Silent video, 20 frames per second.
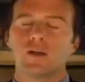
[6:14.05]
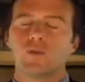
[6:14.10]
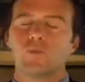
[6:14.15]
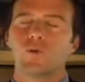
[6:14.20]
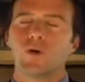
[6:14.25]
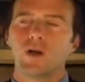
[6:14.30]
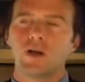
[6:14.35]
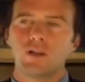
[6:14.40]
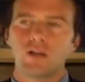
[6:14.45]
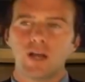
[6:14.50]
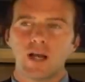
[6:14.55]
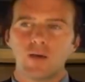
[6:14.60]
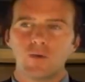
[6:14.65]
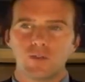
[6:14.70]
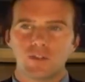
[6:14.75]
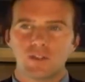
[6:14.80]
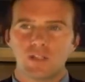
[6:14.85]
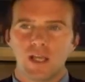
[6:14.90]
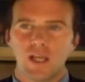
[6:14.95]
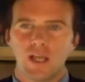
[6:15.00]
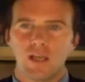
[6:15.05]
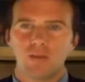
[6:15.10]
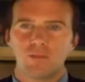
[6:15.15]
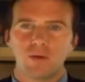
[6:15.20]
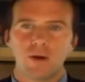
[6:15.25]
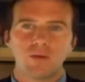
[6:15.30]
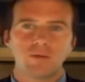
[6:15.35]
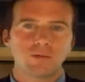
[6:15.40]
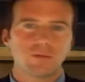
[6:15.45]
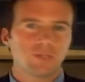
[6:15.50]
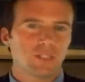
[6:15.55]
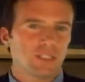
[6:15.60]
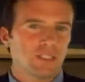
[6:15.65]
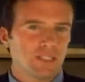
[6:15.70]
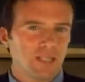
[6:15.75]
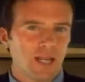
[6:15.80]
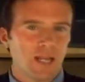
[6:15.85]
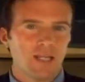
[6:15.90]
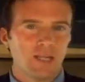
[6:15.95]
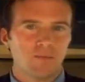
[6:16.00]
Well, I would say probably
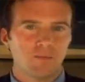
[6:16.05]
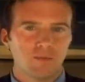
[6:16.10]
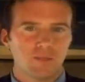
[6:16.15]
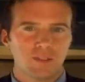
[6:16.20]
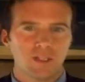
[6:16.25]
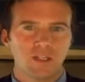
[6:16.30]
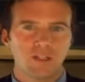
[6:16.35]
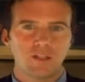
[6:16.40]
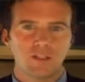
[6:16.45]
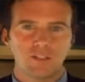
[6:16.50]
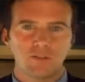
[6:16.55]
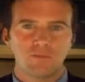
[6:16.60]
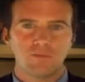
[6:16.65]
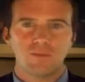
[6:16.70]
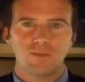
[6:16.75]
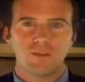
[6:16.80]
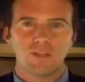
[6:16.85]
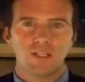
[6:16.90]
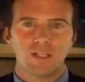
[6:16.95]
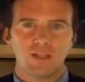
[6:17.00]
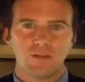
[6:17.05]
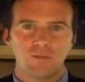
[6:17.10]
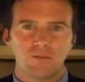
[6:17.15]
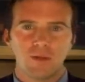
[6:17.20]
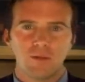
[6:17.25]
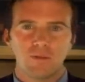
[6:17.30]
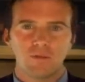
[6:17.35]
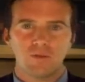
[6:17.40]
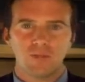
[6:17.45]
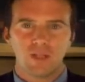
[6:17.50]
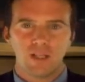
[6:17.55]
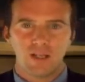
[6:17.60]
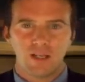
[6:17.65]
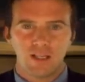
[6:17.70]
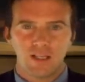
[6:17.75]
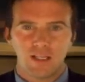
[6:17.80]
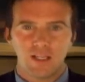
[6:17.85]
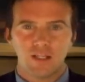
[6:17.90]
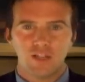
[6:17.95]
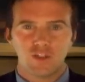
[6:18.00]
90% of the people
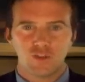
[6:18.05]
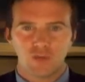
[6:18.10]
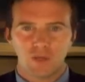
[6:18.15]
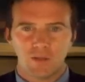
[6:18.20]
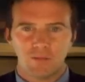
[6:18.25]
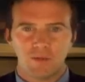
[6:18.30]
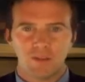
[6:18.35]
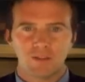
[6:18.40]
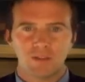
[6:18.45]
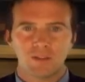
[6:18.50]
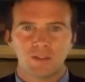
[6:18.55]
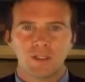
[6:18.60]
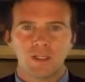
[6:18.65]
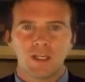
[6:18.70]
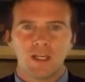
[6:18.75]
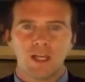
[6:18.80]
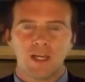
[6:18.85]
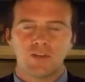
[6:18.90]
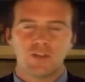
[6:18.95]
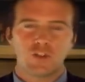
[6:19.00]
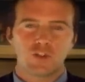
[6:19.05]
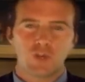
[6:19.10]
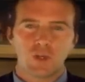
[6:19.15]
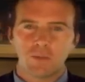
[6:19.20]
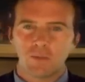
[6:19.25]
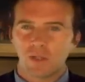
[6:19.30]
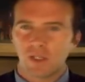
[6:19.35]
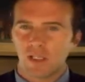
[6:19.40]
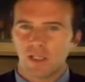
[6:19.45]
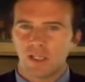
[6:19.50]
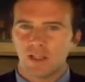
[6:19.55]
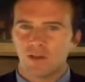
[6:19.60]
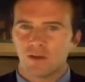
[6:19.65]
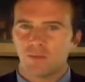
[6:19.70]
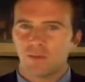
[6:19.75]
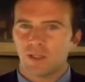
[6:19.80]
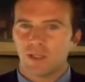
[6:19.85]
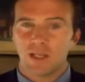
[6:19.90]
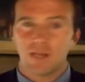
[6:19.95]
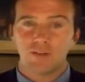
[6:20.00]
that get a treatment, and the treatment can either
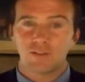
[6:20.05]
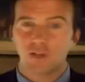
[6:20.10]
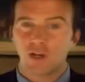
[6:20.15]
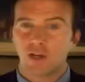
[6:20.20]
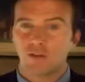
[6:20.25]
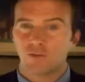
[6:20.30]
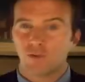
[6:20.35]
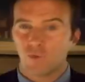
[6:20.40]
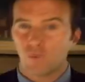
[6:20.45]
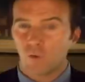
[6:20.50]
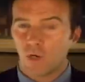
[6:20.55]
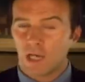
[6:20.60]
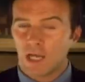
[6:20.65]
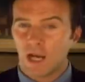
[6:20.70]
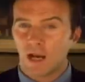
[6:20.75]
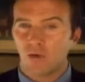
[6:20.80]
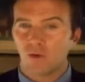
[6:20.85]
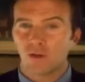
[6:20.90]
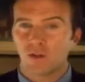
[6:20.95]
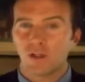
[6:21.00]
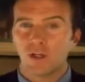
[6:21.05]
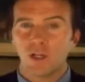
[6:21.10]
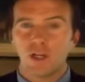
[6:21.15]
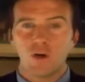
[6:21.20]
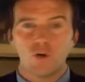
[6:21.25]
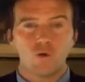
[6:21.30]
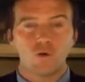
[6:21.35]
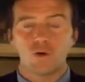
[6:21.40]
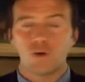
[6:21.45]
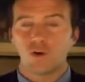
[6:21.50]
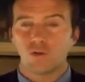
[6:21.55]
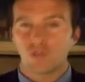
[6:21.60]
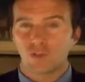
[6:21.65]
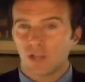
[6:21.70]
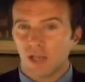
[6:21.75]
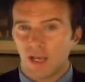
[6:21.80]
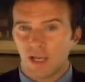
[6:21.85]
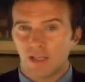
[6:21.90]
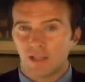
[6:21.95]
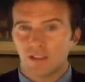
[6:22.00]
be left on for 1 hour or
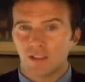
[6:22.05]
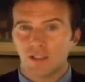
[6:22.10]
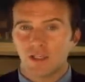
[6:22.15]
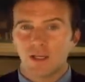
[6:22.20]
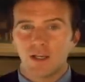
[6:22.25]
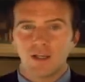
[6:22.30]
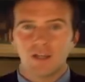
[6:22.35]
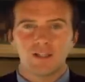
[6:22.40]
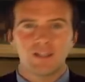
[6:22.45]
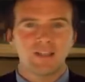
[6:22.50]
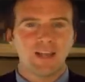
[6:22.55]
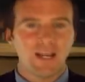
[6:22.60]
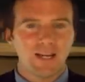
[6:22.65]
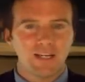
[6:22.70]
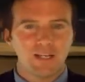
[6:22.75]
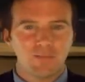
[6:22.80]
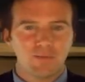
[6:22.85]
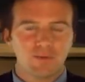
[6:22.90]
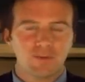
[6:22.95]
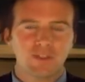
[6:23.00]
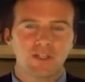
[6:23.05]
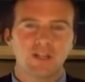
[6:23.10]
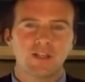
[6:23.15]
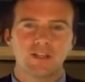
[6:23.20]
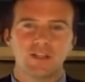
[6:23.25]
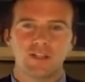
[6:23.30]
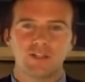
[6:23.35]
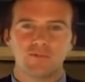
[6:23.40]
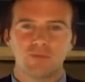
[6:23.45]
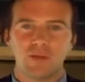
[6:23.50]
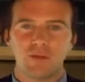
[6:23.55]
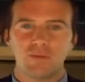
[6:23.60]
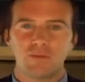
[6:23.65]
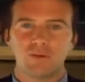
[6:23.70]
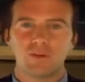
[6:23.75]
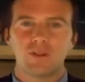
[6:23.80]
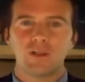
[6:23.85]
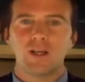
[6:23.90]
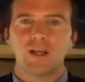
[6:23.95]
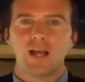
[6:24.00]
overnight, 90% of these
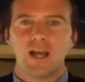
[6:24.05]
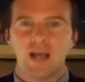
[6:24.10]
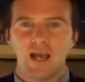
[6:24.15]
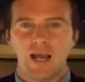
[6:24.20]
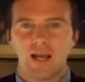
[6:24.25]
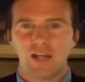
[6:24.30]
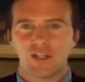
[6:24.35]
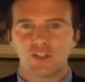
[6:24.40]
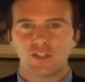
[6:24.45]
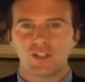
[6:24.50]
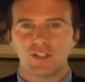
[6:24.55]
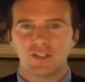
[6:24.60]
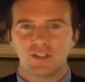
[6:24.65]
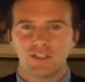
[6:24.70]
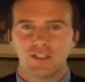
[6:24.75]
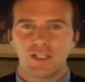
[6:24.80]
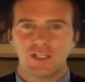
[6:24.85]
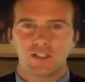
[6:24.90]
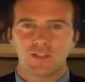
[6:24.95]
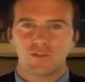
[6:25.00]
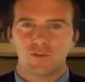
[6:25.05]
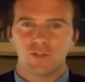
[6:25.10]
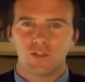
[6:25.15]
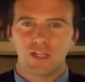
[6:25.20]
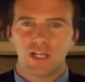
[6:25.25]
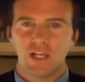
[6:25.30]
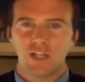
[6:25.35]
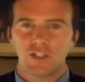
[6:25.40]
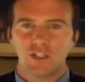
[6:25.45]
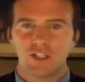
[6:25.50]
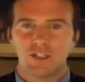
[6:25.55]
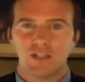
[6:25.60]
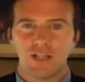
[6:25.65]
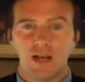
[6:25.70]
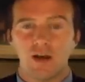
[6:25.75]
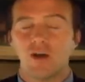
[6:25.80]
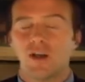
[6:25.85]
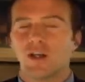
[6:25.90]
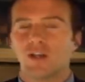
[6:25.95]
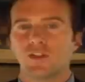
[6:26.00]
people actually see exfoliation.
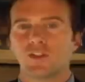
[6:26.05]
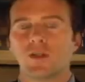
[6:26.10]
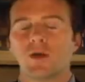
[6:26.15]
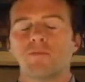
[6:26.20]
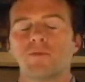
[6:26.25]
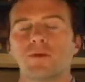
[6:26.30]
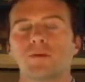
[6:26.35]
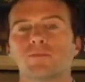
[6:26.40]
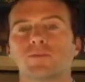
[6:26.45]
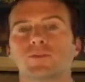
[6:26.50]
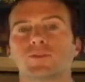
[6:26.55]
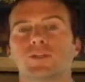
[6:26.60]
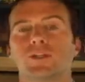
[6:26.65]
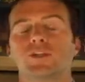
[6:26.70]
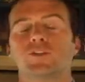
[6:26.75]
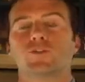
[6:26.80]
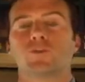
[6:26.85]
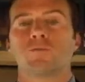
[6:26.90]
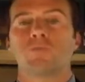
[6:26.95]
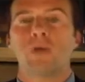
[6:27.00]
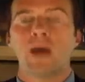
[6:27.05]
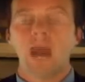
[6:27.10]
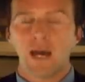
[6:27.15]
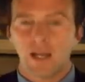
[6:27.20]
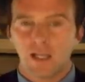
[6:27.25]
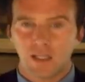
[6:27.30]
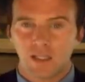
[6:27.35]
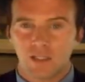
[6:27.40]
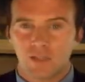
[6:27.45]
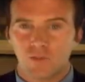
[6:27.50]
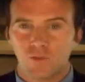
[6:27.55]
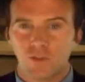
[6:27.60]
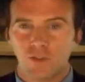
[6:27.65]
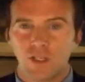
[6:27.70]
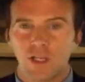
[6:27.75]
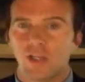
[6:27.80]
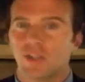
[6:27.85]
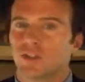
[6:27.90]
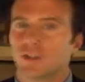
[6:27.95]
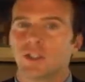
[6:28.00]
Now, some people see dramatic
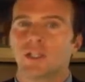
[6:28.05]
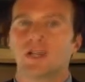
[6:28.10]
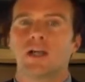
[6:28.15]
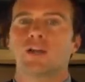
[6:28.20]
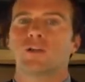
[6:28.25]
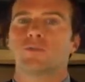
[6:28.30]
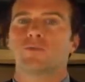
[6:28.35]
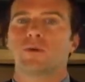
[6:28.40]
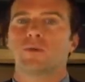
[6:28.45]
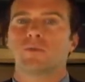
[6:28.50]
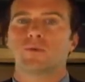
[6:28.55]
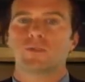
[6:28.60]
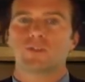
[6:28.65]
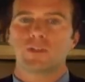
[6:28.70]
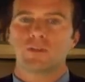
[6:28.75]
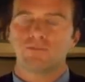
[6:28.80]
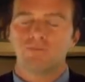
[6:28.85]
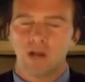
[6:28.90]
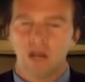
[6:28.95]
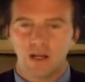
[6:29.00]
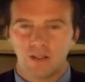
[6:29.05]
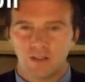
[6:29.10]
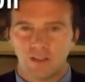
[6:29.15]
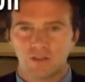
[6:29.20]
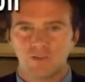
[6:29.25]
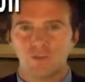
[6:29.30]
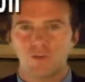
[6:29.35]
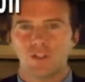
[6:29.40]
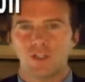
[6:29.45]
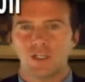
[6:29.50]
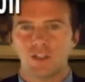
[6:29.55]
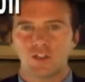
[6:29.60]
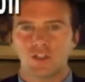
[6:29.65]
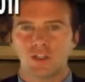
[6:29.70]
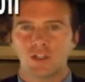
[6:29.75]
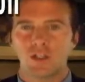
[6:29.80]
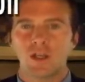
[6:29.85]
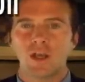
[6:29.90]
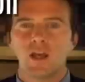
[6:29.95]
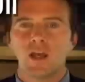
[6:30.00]
exfoliation and other people see mild
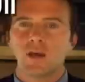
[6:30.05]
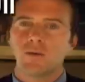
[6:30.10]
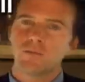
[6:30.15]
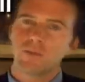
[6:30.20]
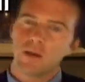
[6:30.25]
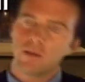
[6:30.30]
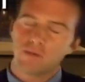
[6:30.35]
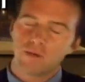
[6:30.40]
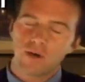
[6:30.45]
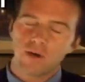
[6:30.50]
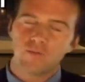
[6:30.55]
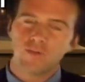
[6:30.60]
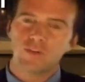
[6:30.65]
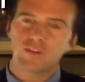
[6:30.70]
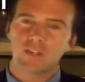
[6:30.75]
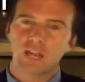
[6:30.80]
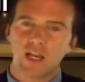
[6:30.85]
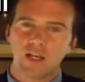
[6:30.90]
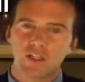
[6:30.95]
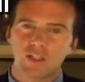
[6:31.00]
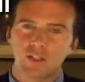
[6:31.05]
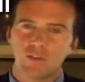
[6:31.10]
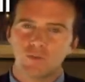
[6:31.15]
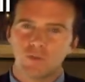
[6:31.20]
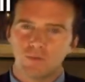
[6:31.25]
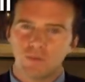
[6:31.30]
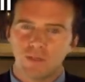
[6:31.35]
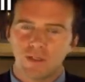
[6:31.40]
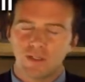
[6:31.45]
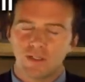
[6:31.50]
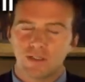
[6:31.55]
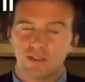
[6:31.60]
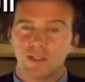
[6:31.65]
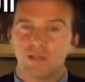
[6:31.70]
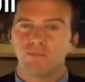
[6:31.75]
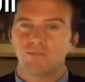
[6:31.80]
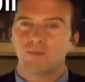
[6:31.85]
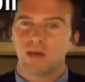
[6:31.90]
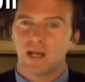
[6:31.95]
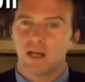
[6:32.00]
exfoliation. My preference actually would be to see
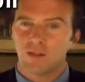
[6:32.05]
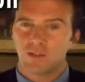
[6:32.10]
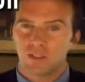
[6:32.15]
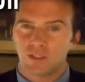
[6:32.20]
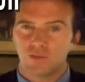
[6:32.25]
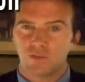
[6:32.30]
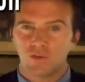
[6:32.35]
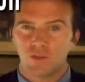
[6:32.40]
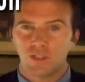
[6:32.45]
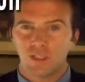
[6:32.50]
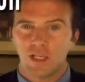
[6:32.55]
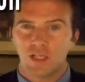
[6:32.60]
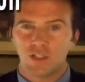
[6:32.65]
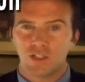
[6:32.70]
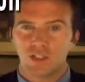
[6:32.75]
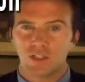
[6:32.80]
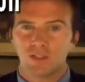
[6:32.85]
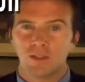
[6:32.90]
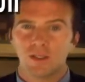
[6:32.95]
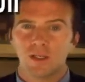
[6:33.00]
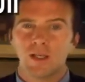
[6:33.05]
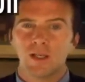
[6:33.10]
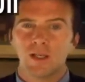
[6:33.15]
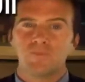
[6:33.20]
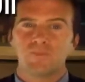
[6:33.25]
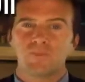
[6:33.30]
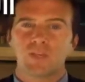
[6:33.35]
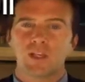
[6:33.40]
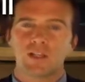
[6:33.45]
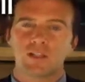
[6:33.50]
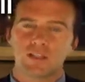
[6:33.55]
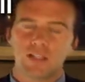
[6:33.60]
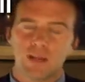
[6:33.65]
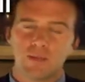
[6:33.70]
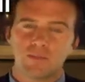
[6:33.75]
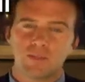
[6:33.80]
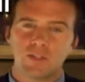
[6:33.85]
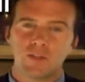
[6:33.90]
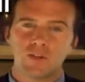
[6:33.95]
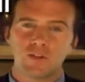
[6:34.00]
mild exfoliation,
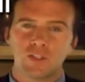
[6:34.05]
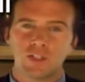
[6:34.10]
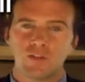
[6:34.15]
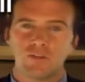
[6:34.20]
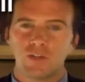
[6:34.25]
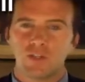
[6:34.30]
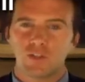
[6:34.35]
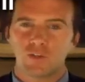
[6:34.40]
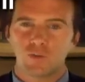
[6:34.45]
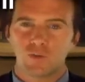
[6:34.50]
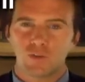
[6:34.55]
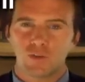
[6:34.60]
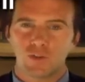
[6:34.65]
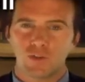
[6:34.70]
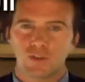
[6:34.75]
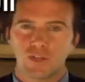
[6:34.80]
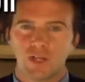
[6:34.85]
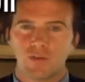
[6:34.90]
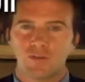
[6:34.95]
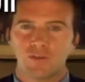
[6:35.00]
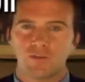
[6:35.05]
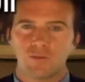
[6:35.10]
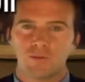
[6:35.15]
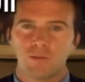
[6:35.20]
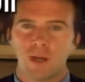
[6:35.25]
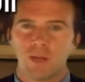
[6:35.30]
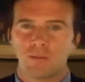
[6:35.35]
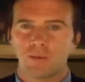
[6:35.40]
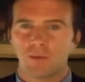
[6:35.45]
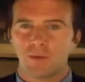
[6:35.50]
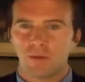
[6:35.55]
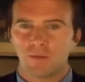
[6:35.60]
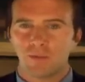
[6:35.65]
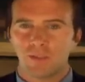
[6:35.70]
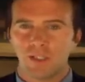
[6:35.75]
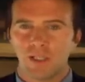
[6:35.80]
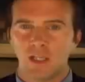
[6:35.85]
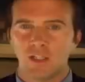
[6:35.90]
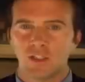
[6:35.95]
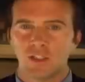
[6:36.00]
except in those individuals who are suffering from
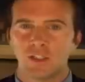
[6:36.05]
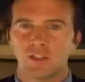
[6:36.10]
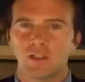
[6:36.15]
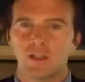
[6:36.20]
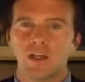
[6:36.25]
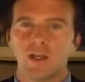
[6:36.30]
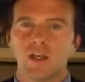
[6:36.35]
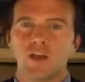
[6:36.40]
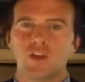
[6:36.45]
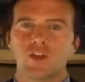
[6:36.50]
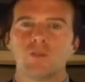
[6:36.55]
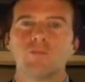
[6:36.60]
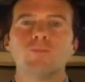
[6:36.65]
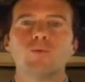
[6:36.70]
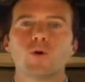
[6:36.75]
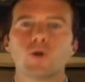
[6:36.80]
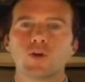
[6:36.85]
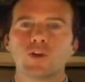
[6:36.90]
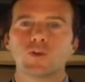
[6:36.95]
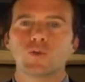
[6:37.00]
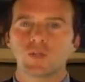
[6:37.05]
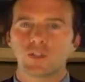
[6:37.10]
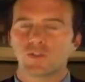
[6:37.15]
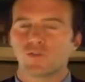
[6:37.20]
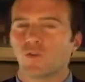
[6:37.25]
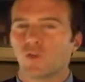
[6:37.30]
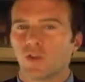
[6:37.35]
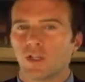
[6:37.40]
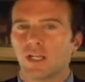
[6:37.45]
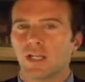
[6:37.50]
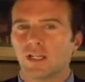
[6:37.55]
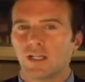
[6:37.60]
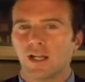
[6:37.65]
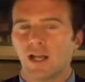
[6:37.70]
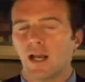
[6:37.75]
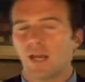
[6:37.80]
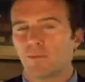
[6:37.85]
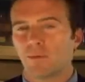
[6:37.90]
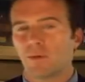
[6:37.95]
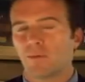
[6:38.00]
hyperpigmentation. The more you exfoliate
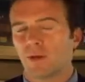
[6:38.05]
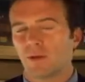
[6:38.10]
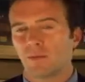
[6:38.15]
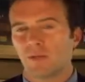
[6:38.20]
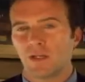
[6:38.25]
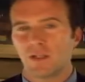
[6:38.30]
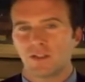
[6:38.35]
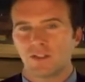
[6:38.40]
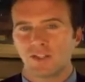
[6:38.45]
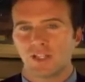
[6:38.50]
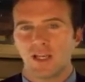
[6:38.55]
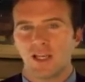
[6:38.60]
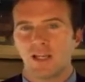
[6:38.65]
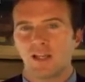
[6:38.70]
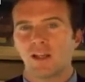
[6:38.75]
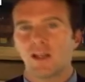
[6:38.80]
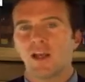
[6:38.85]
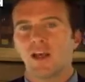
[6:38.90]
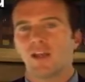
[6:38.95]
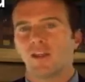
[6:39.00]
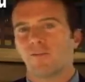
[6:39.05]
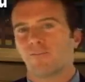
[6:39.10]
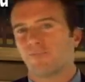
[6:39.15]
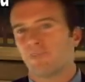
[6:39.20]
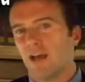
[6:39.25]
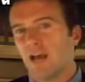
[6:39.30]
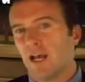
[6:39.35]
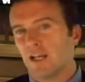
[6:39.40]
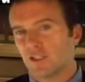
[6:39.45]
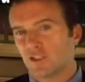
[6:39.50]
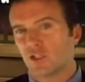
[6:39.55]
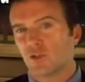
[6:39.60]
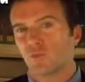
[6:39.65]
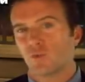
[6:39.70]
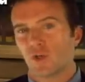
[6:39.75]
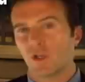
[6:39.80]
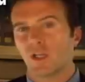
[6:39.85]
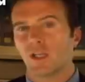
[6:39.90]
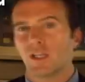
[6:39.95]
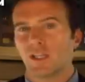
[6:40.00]
hyperpigmented skin, the faster we're
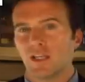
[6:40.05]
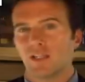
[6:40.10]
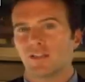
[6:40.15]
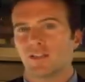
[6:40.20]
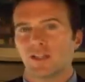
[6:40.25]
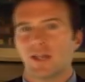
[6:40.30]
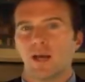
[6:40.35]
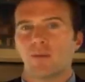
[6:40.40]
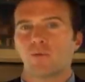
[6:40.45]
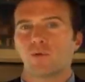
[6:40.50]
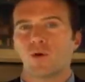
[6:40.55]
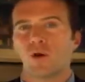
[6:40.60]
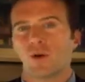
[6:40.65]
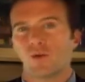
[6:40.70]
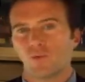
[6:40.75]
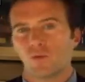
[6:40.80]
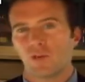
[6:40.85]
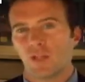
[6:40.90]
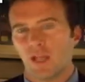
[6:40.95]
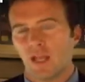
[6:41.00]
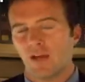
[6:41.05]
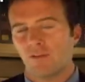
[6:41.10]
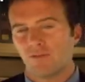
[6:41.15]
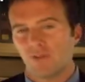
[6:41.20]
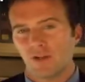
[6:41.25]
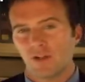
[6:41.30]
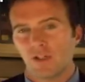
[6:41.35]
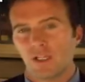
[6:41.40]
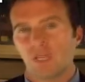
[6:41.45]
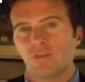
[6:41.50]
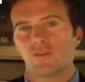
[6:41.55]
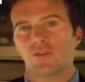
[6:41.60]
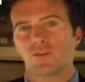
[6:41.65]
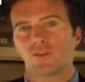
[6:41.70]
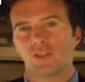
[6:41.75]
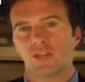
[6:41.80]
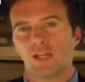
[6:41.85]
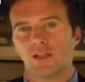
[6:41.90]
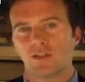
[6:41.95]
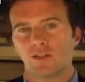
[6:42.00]
going to get to that point where they have very even
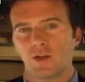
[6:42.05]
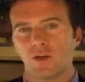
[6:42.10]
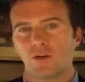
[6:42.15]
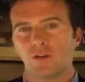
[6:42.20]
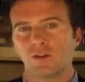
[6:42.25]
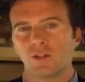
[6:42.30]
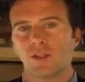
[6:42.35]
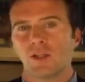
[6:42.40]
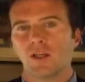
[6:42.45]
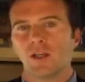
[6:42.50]
skin tone.